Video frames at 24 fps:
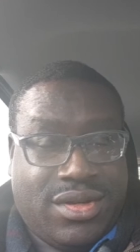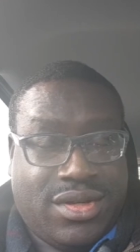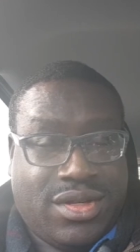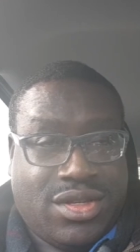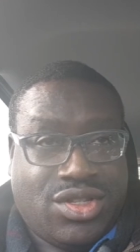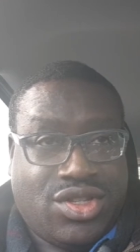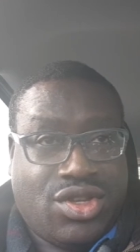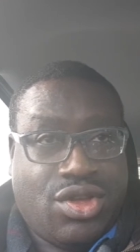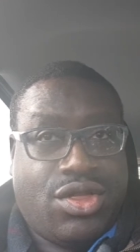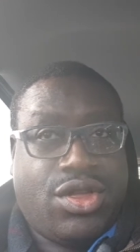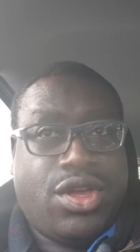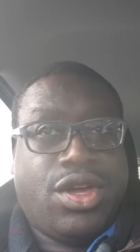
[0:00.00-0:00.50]

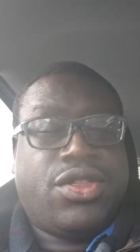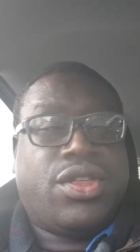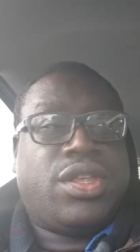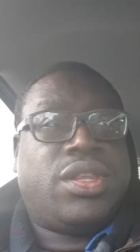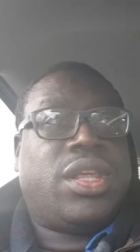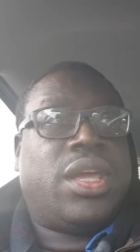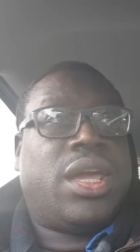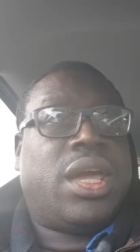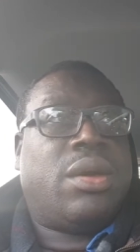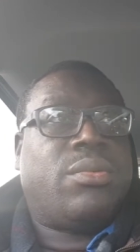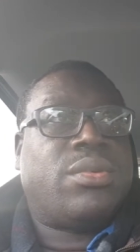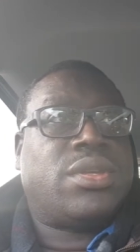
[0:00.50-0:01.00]
So the other
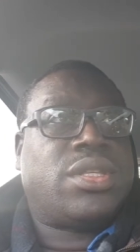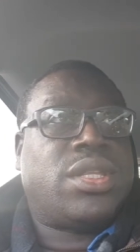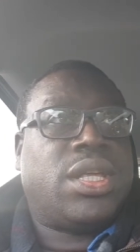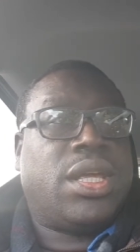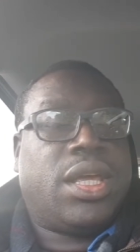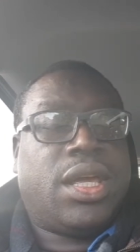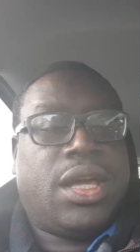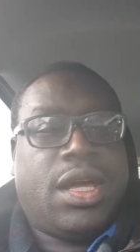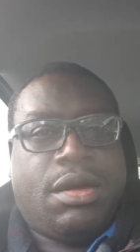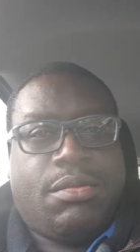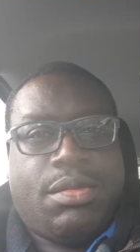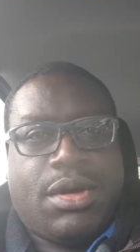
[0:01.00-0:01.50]
day I was
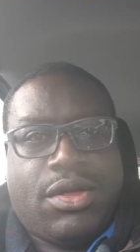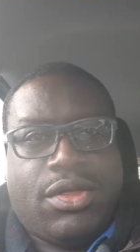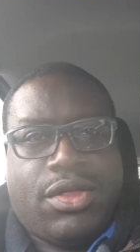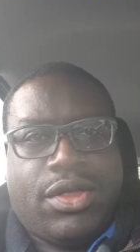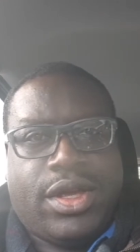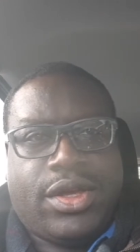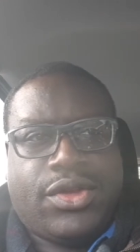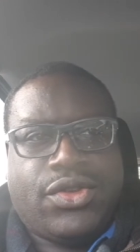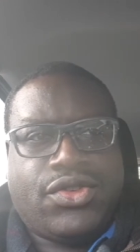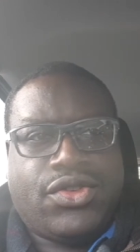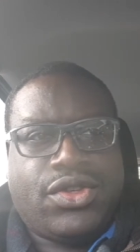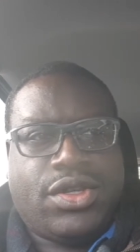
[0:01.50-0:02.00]
thinking about
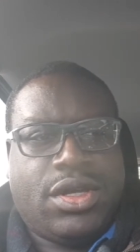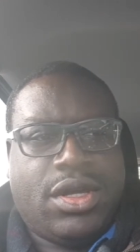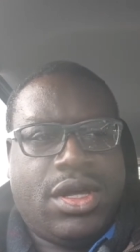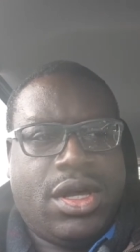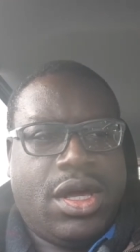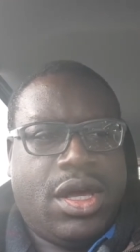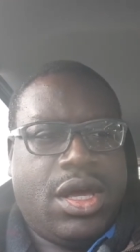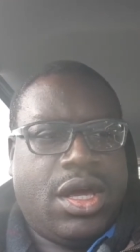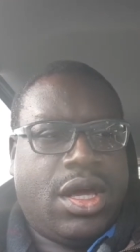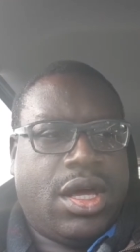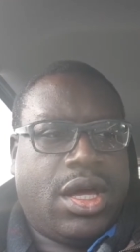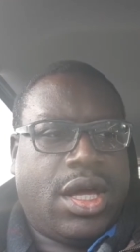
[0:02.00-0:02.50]
this,
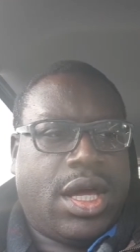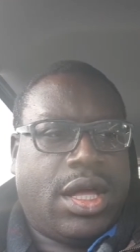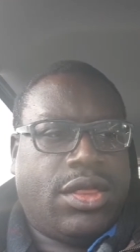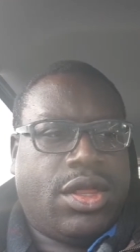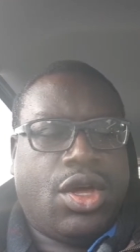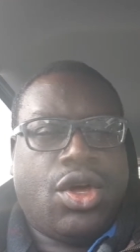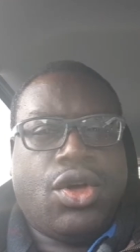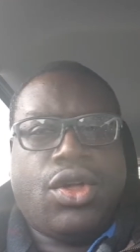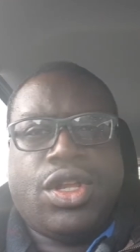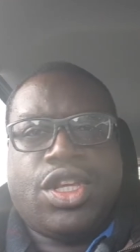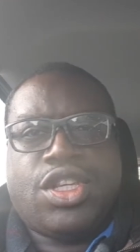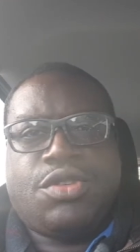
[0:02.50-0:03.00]
and the
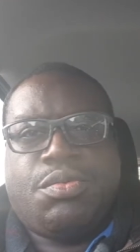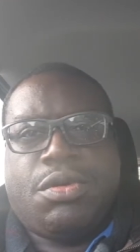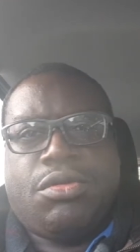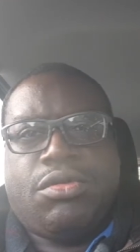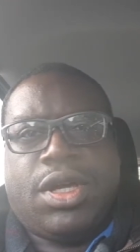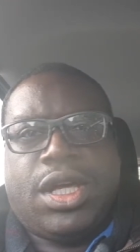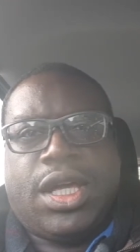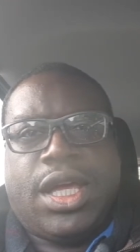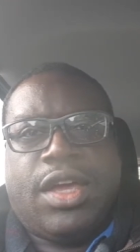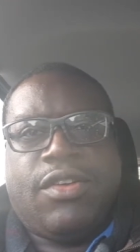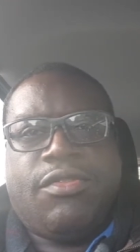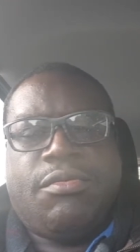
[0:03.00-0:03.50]
Holy
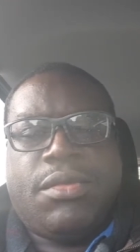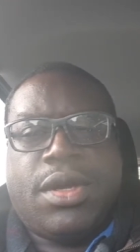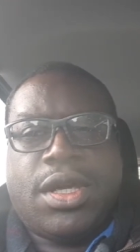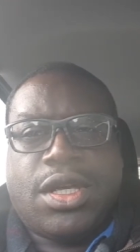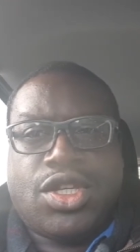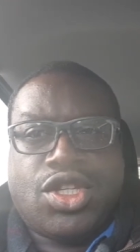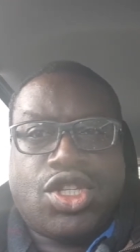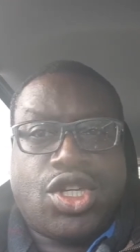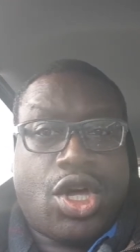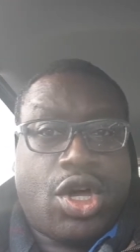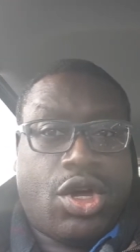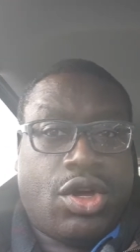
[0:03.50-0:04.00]
Spirit gave me a
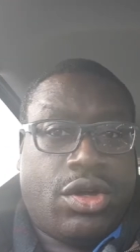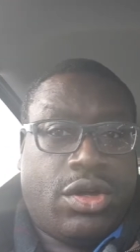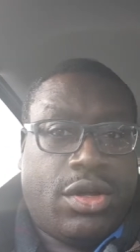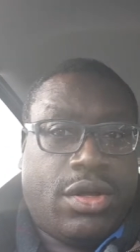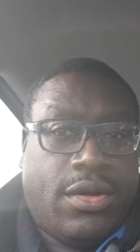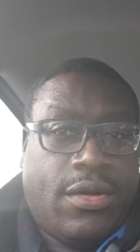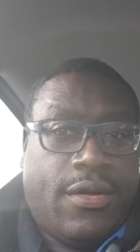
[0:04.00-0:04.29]
song